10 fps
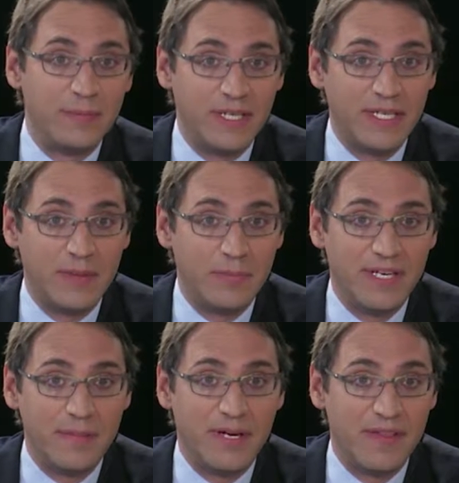
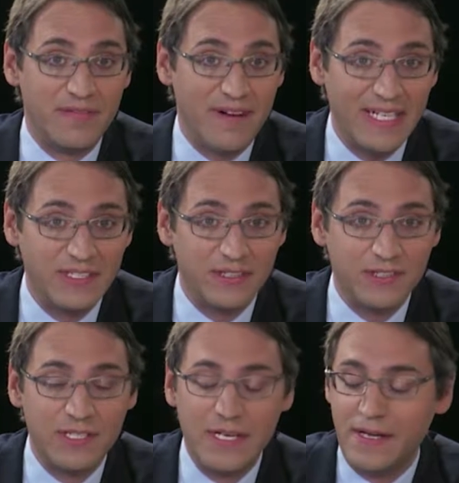by the
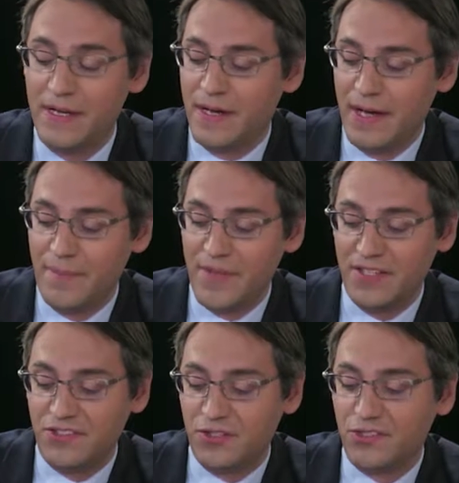factors,
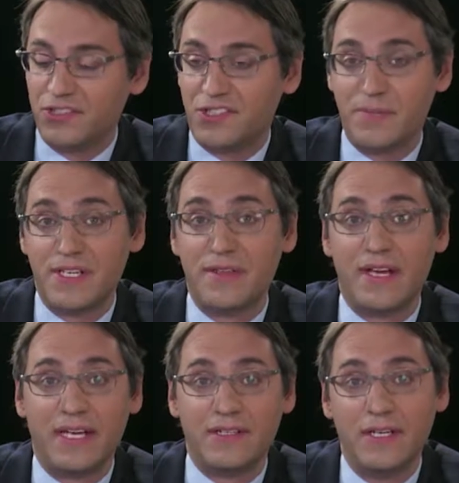and so it's not something
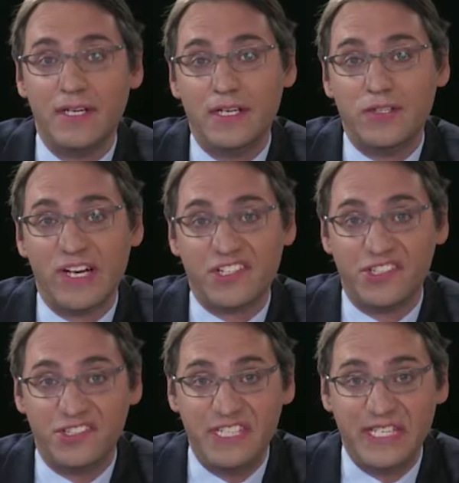that you're actually
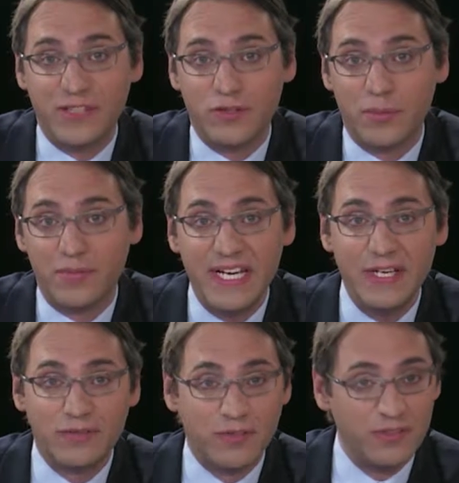seeking to obtain.
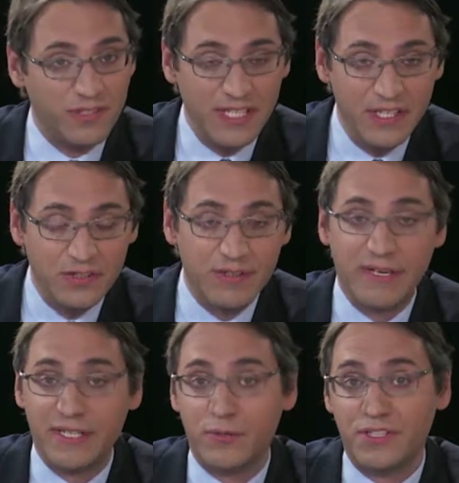Of course,
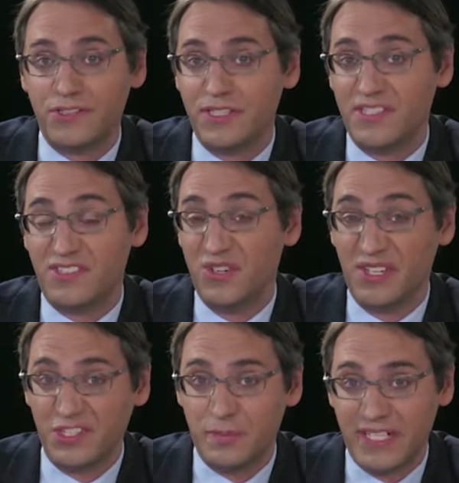idiosyncratic risk is not
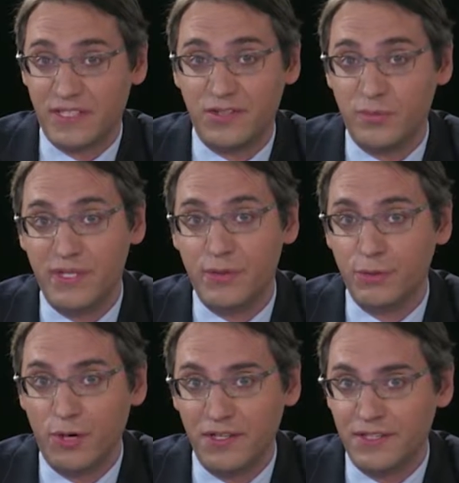expected to be
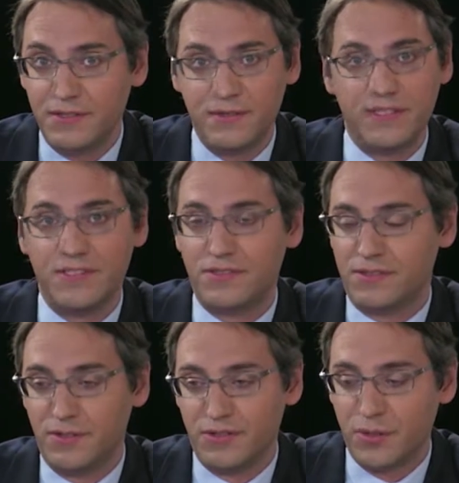rewarded.
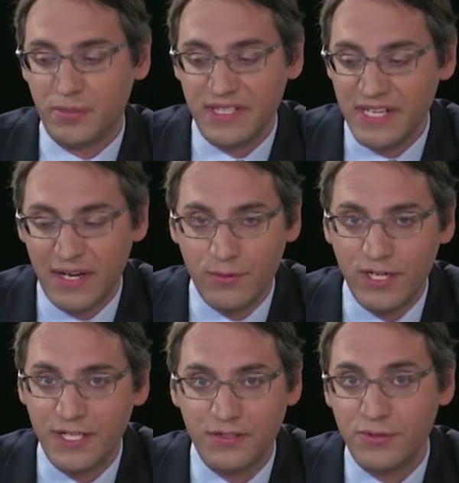It's completely
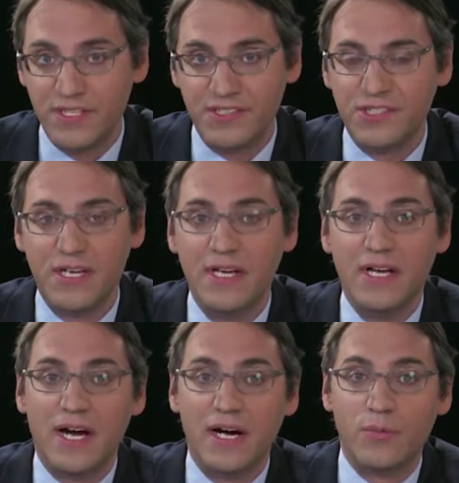unrelated to these
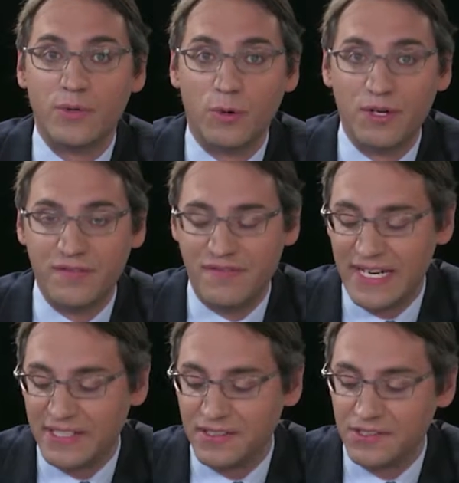rewarded
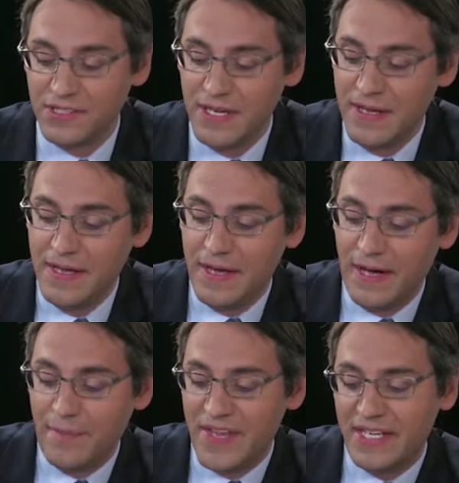factors.
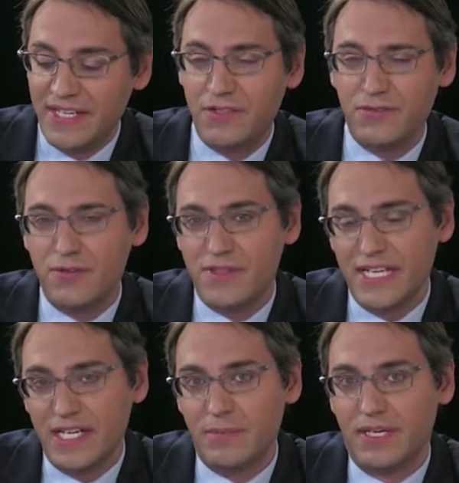And yet, if you
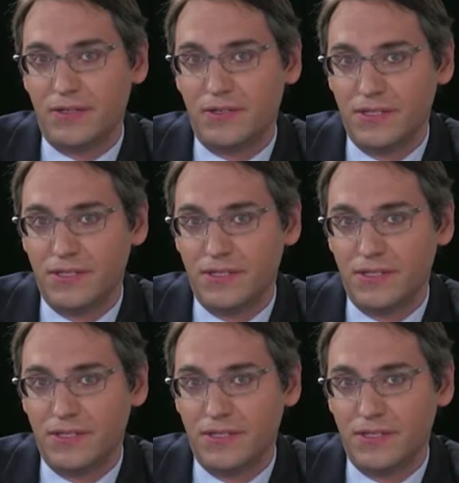think about